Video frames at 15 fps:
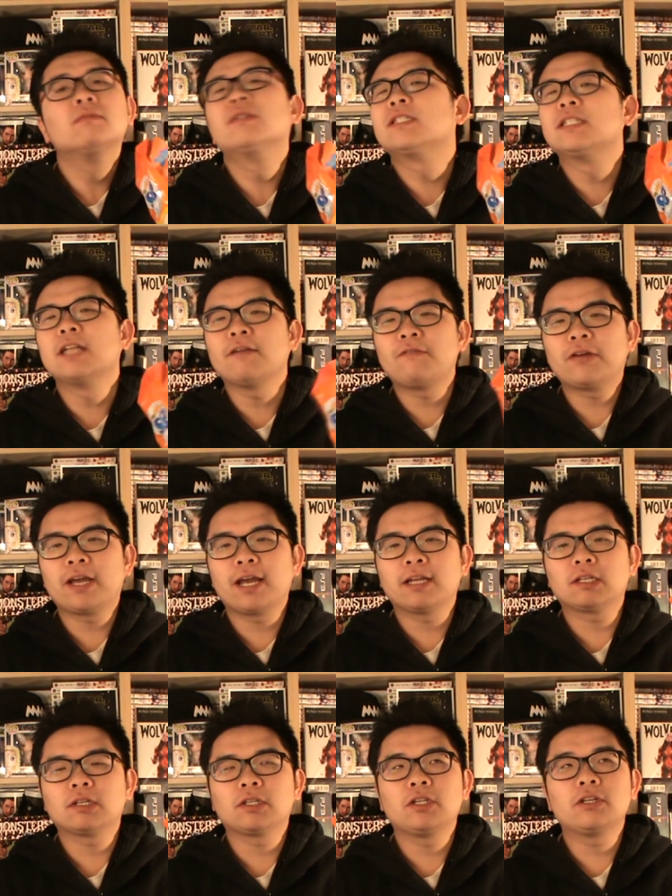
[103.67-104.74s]
Sniffing
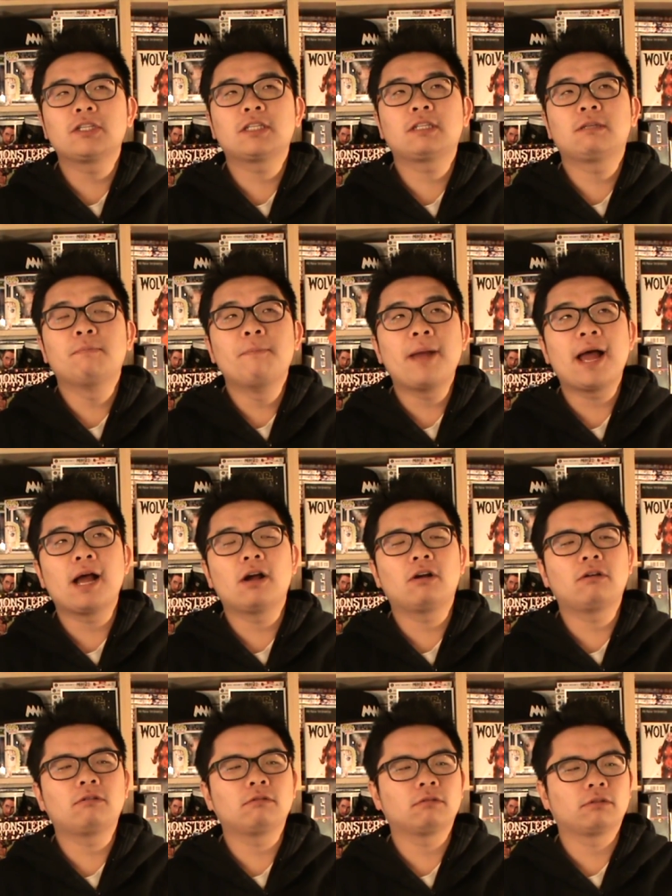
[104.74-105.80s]
it, you
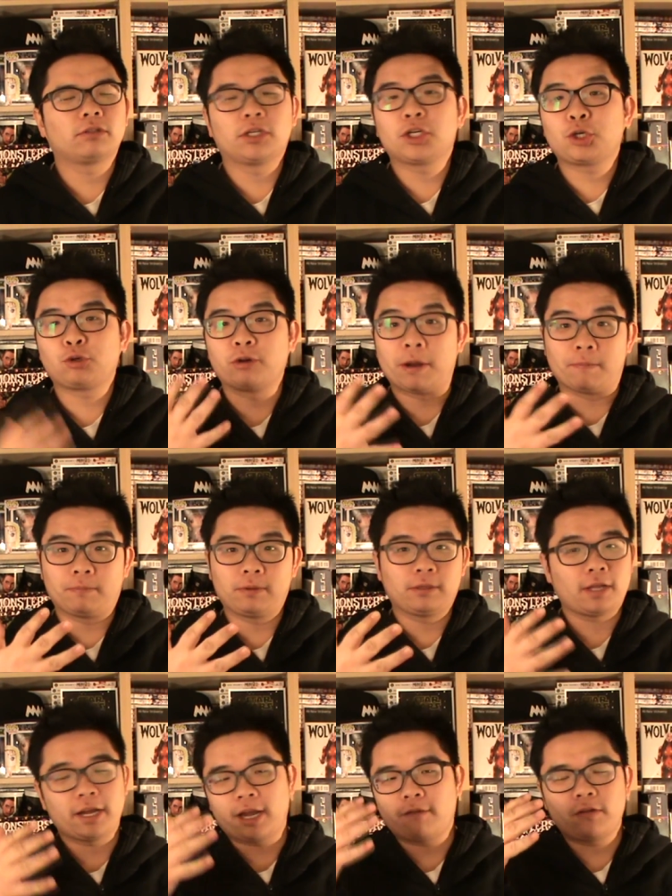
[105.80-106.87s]
smell the shrimp.
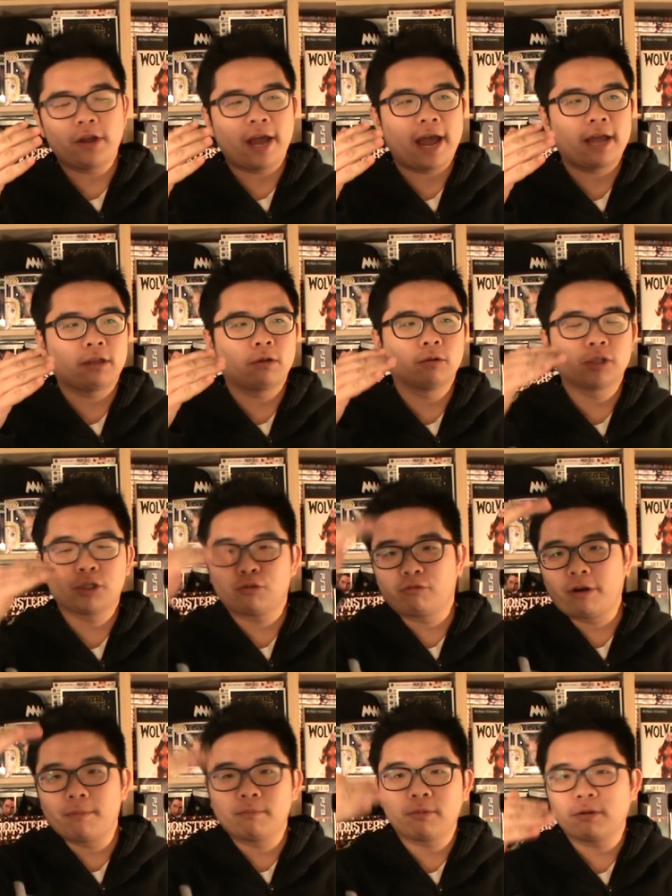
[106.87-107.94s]
Like if you had those
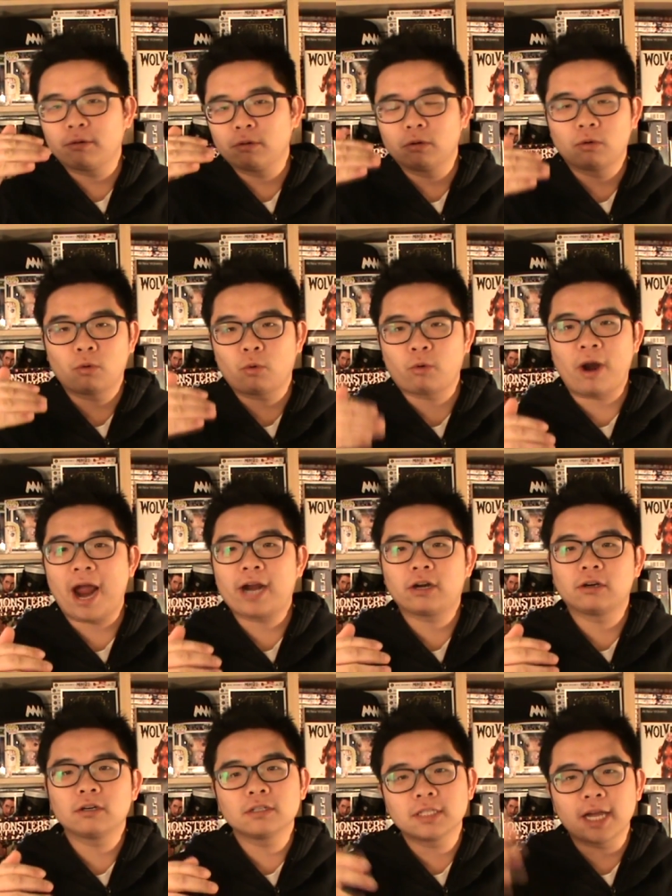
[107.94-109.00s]
shrimp
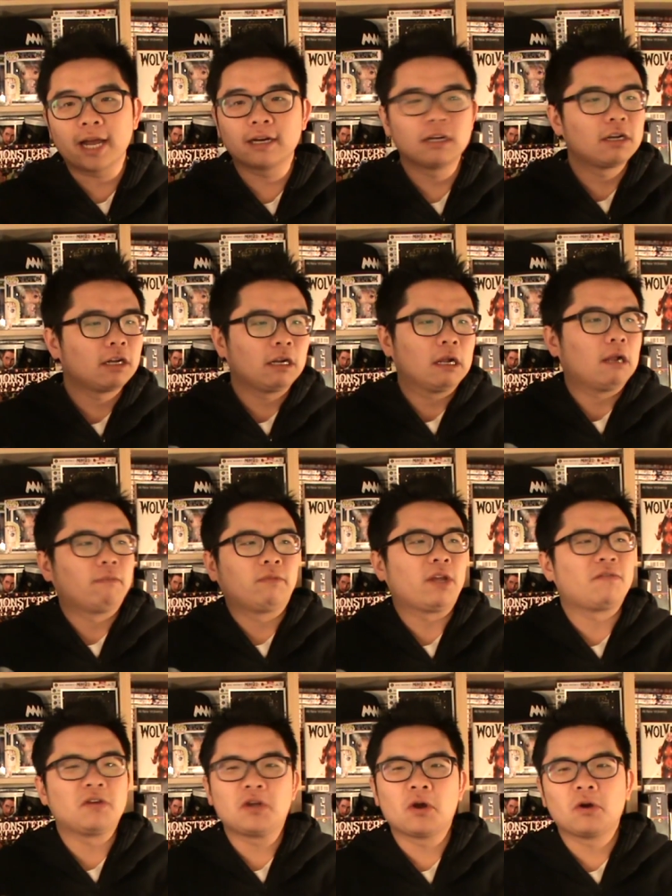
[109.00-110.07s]
crackers that
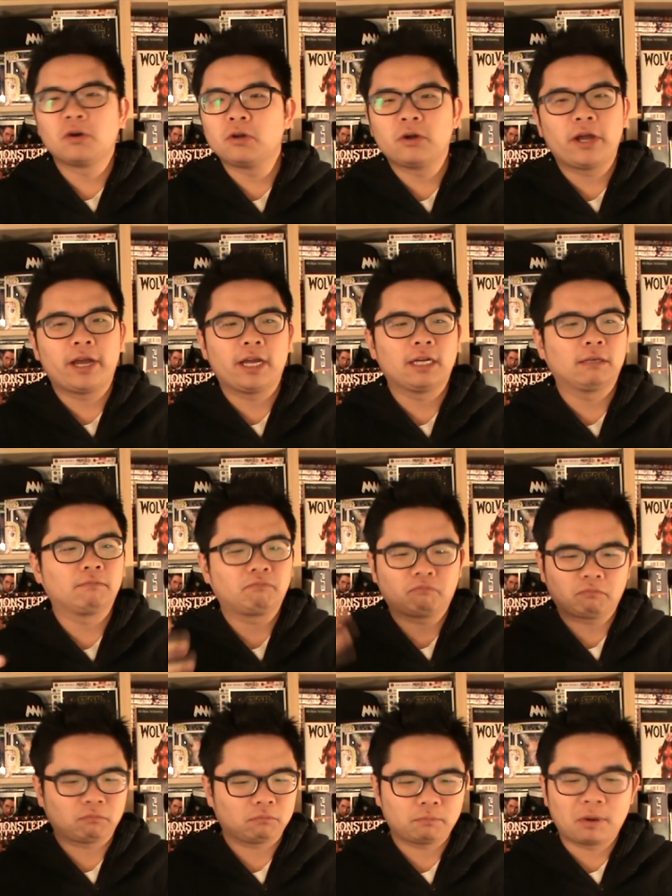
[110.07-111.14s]
if you go to a
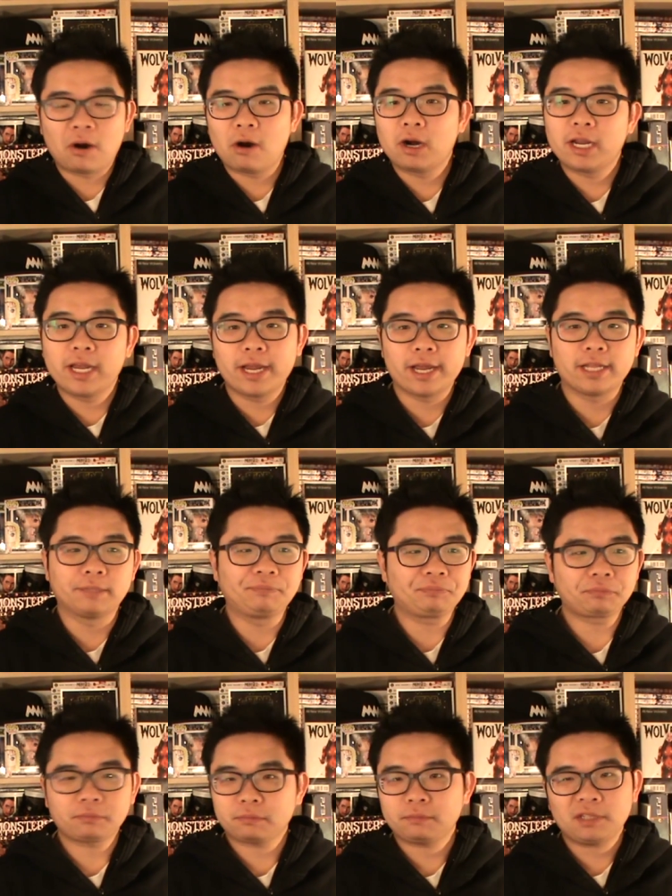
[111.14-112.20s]
party and
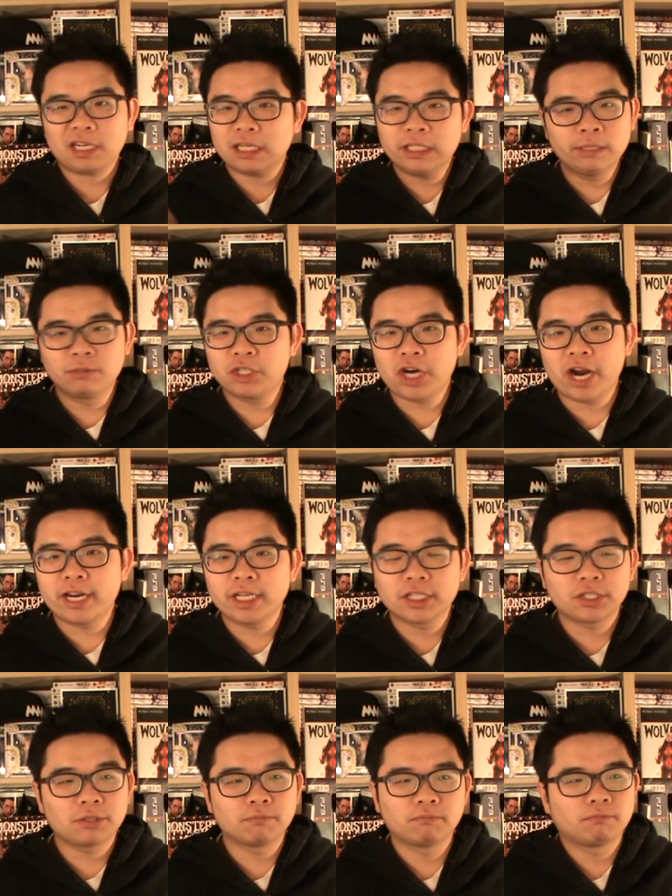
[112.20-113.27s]
some
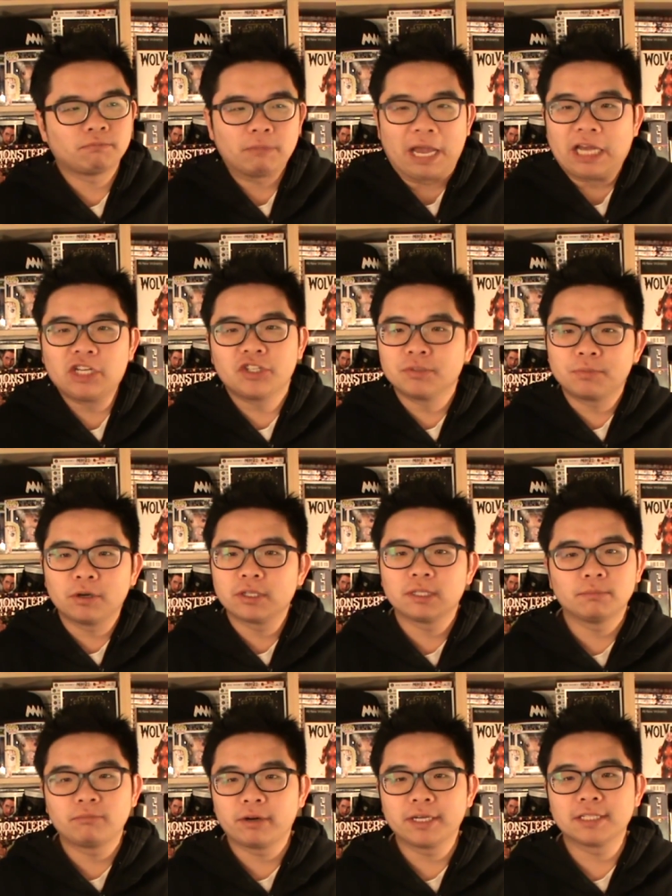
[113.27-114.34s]
Chinese Asian
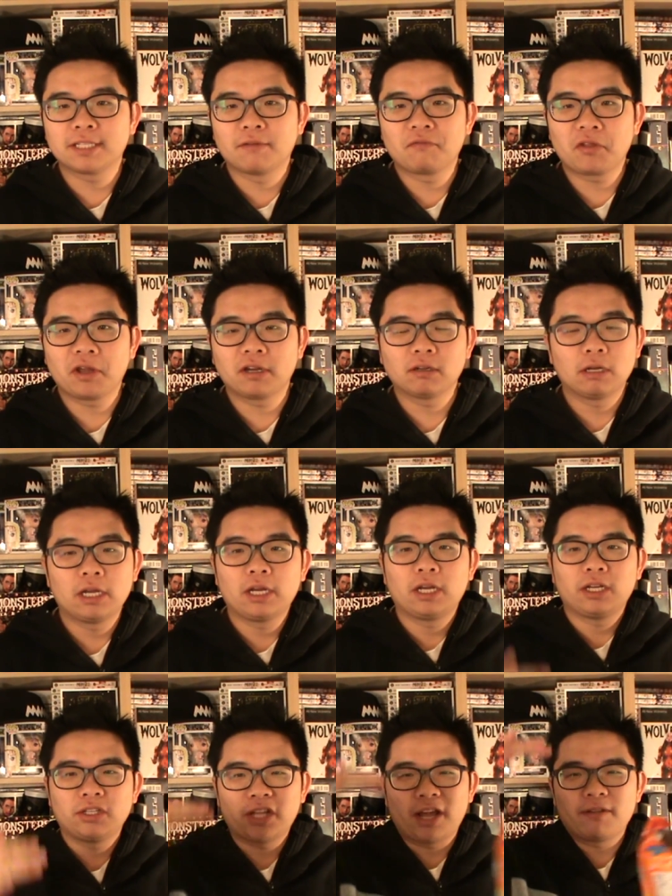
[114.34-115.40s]
person brings something,
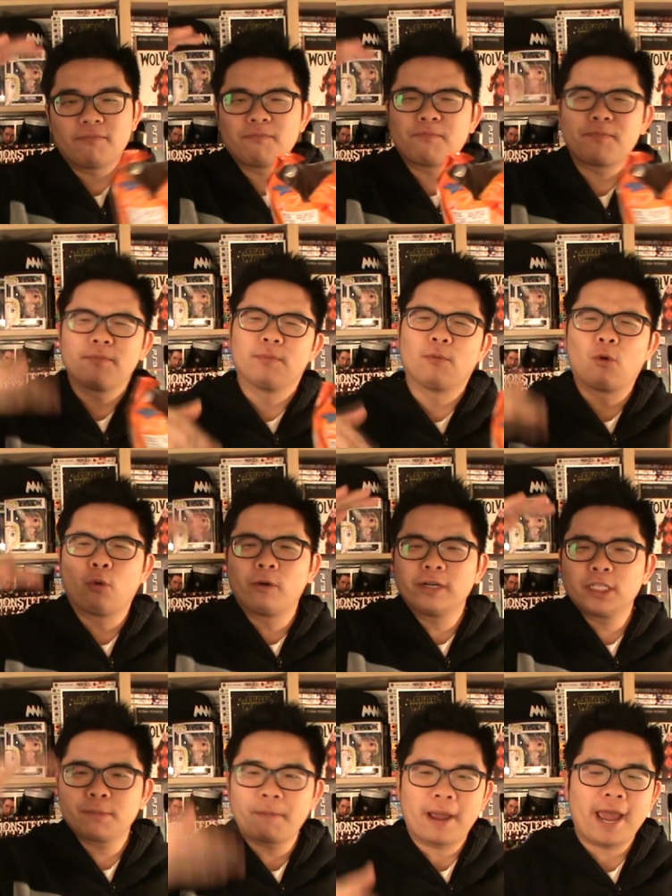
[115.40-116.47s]
that
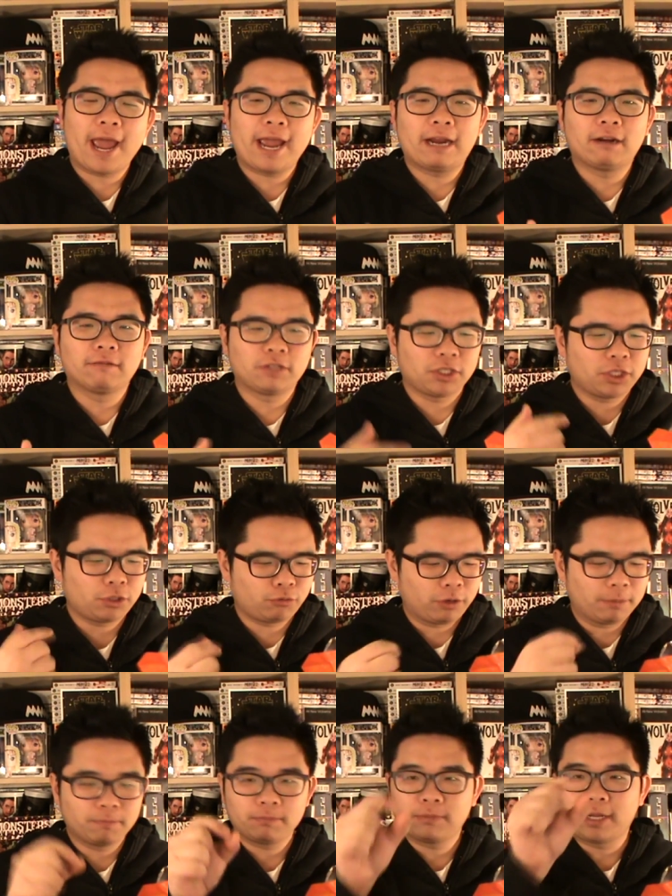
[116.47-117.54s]
orange bag of just
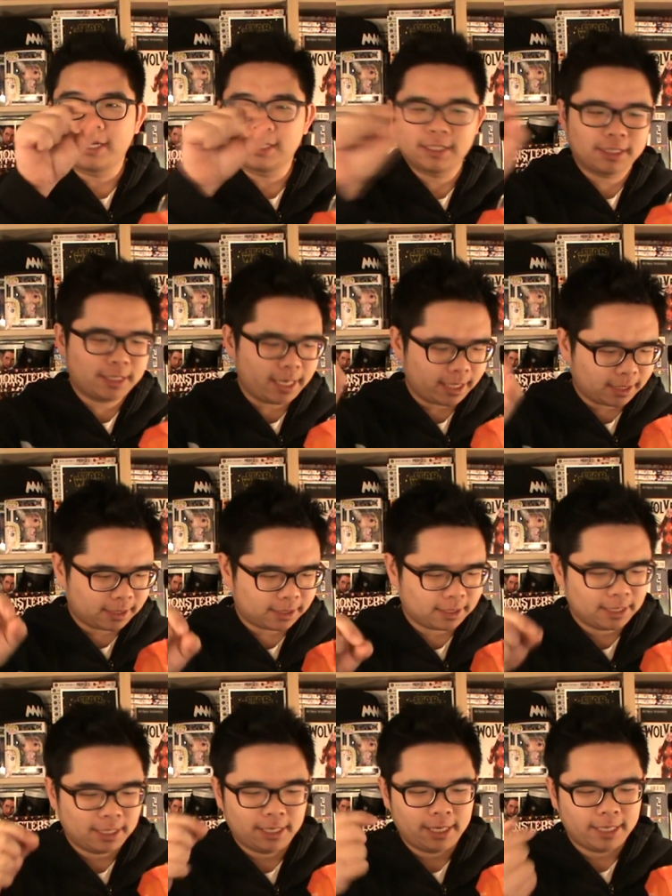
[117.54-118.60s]
shrimp like
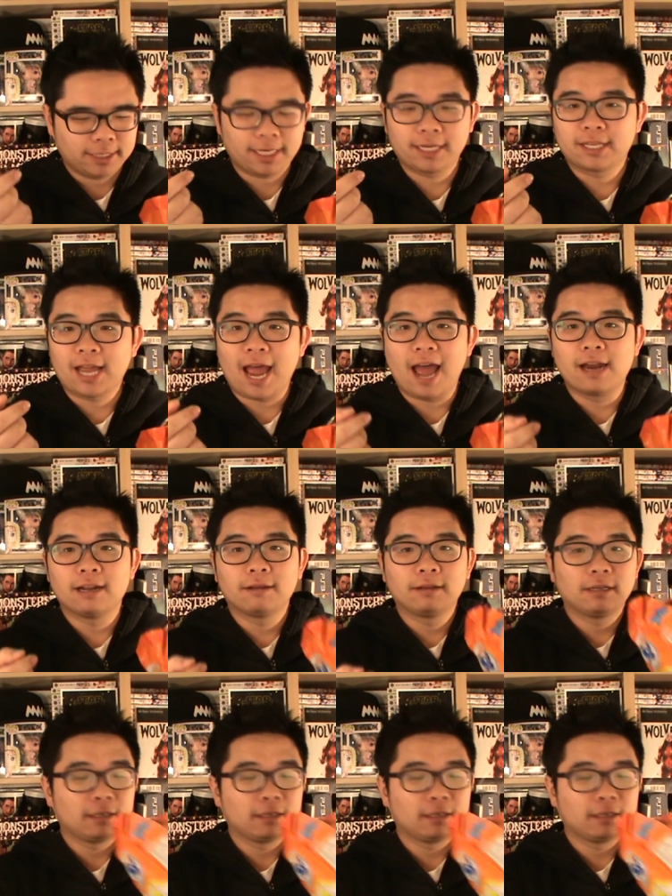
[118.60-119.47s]
sticks, it's like that.